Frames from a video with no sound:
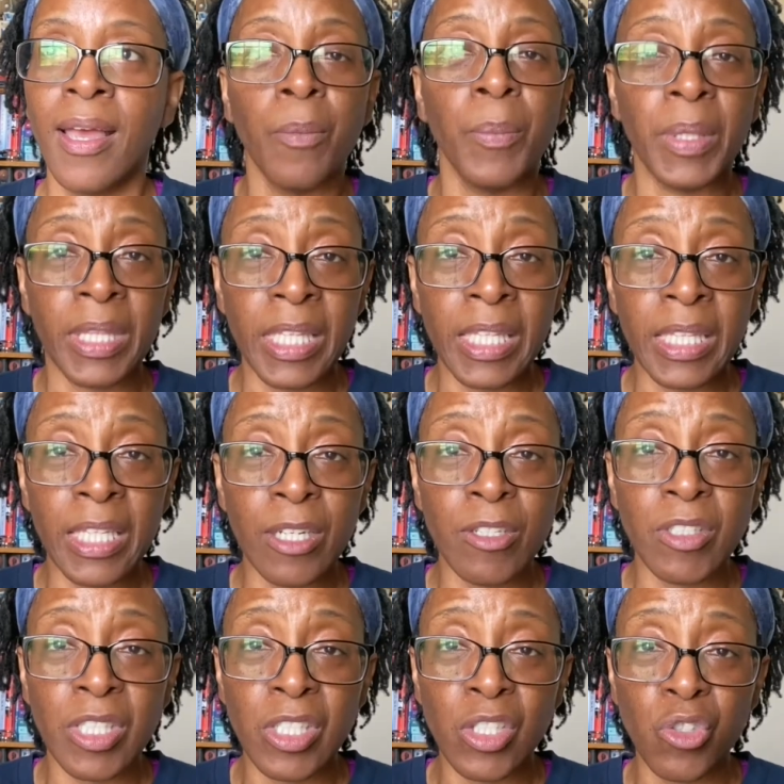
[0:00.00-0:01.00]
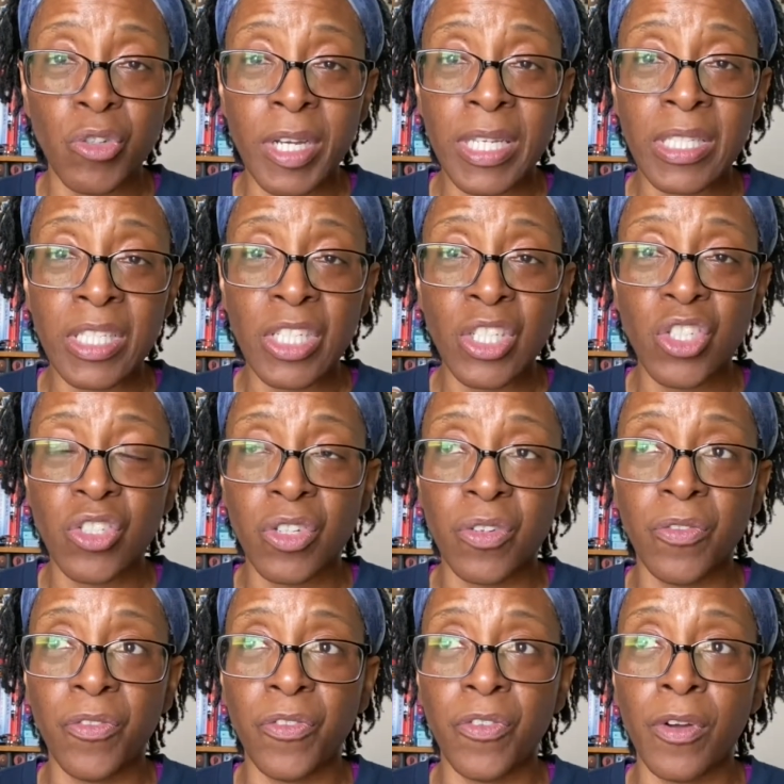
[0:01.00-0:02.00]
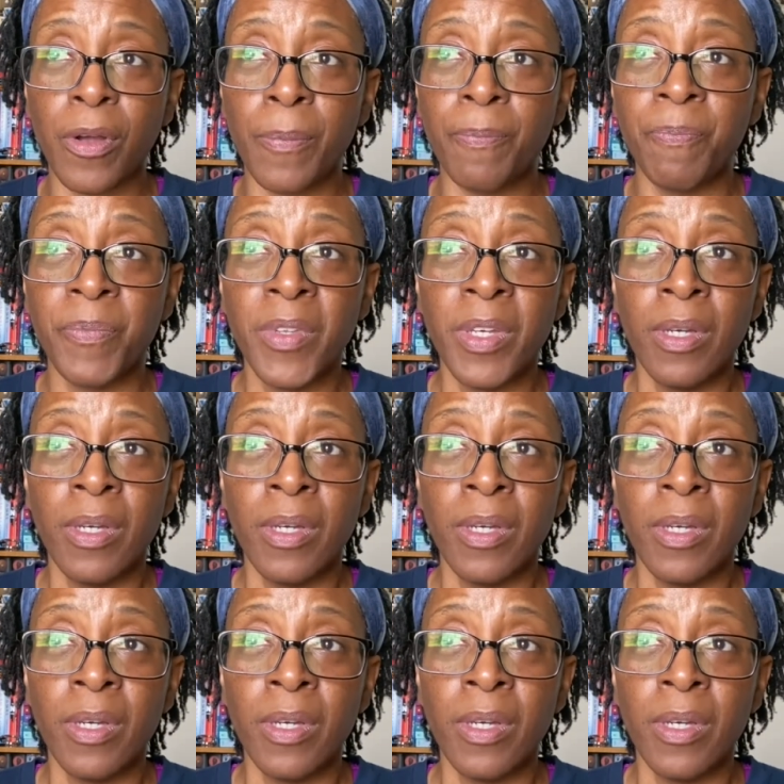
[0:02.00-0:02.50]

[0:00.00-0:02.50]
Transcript: But then there's this transition from,